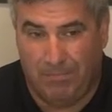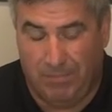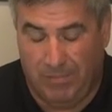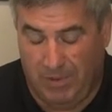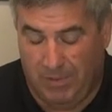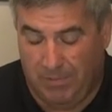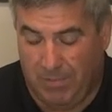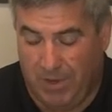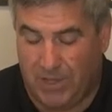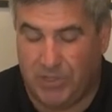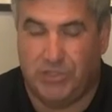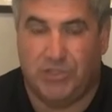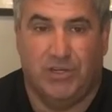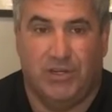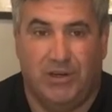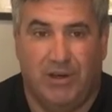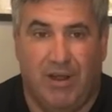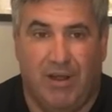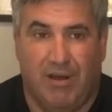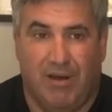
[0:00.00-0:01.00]

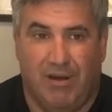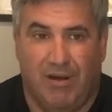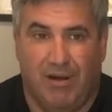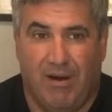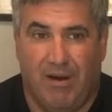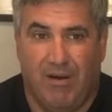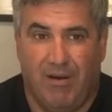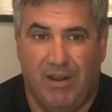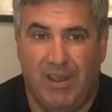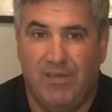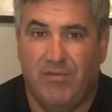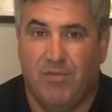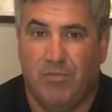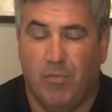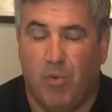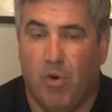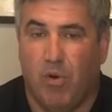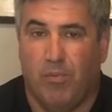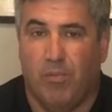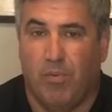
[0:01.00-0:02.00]
combustion are even
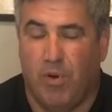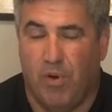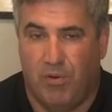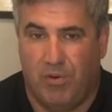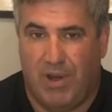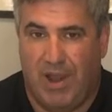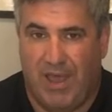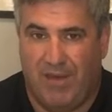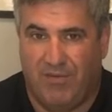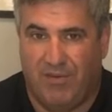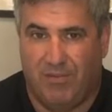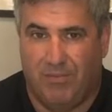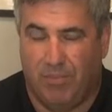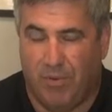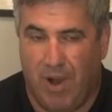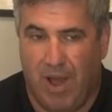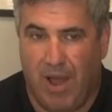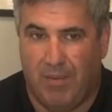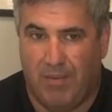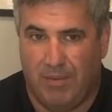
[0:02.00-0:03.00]
more prone to having
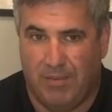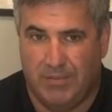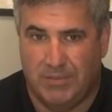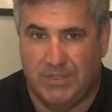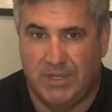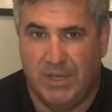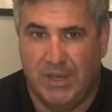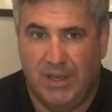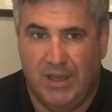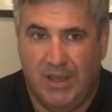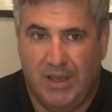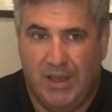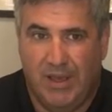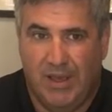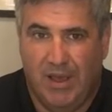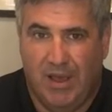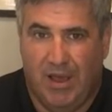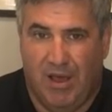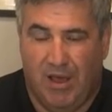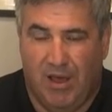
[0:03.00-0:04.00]
problems
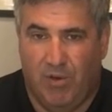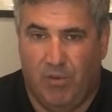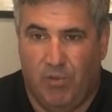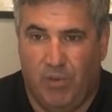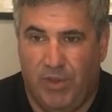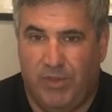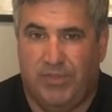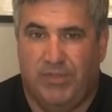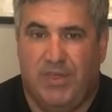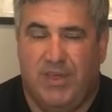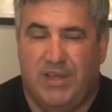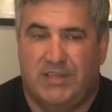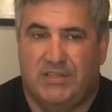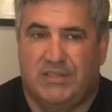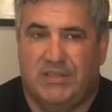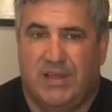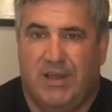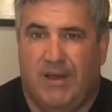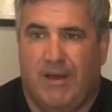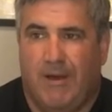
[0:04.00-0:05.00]
with
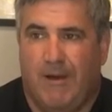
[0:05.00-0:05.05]
this.